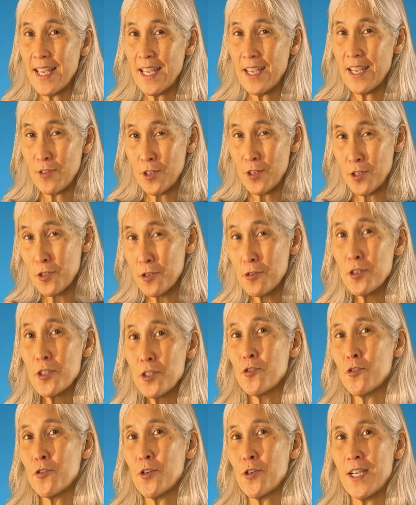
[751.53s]
If endurance
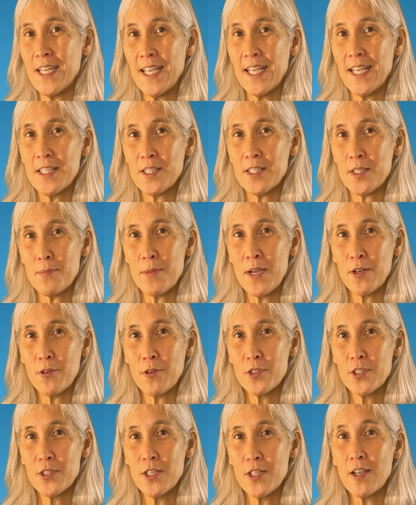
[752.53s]
training is the
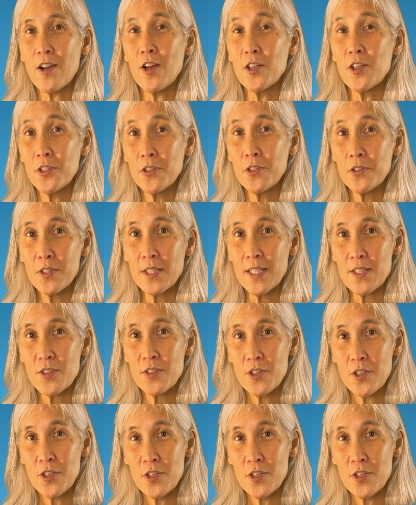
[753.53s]
microsuck on your list,